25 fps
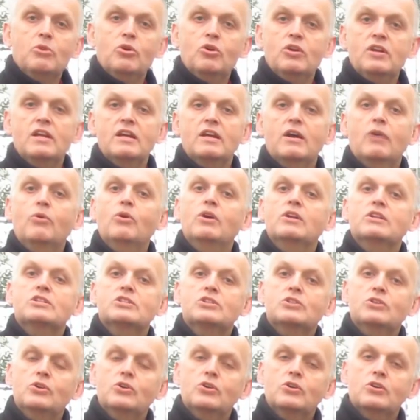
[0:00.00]
morning I want to
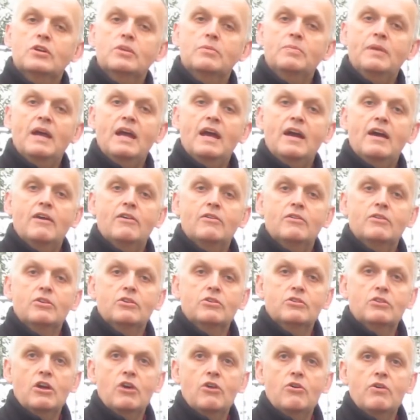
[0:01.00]
talk
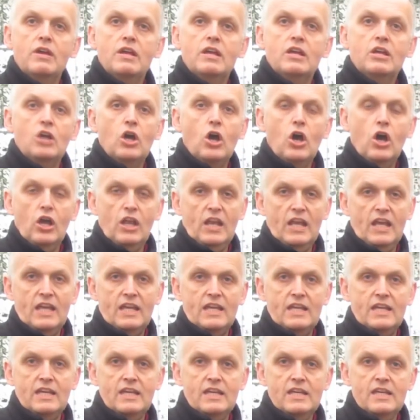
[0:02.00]
about growing garlic.
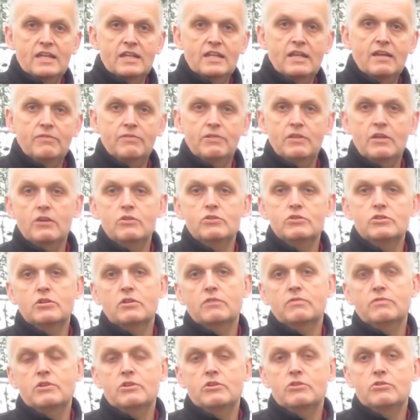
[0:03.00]
Now, for those
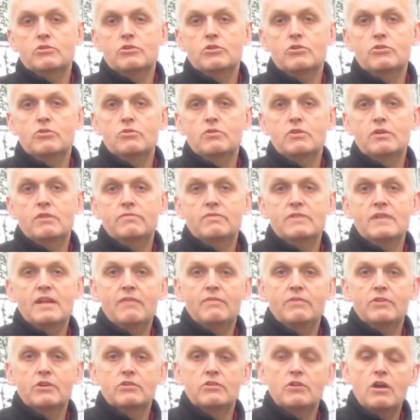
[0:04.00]
of you who have
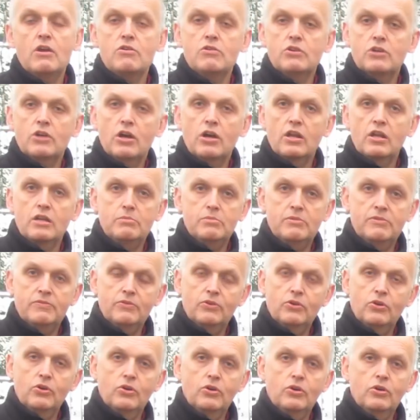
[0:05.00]
never grown garlic
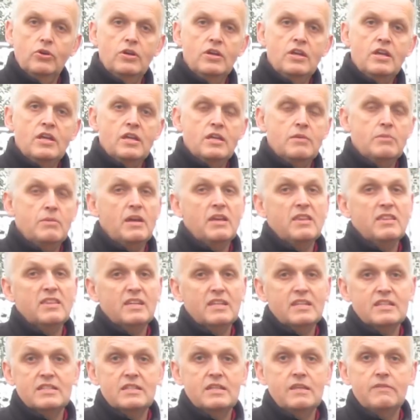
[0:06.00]
before, you may
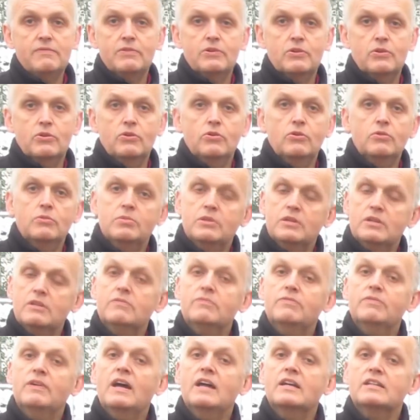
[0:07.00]
think it's difficult, but
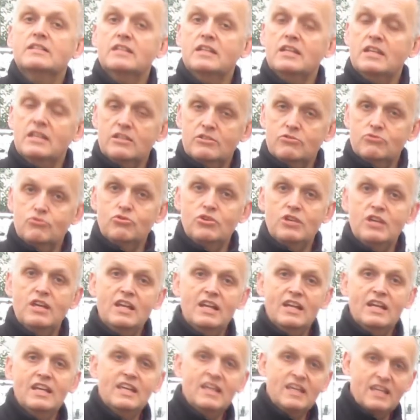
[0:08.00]
in fact it is
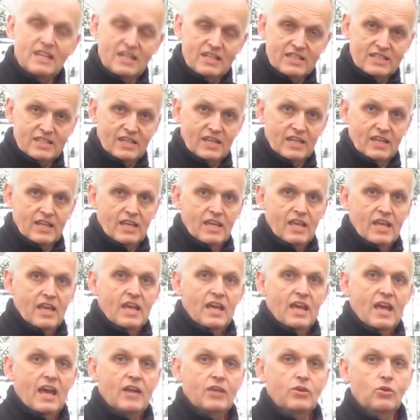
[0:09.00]
really easy.
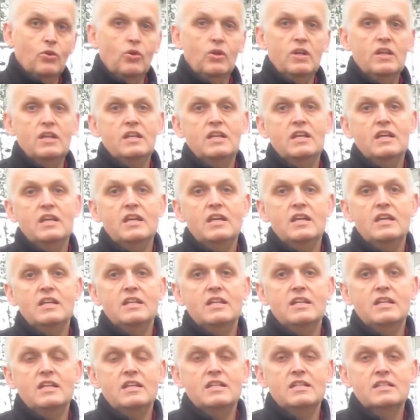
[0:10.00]
And all you need
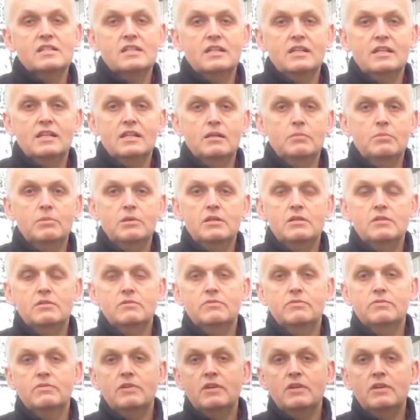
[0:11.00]
is a little bit of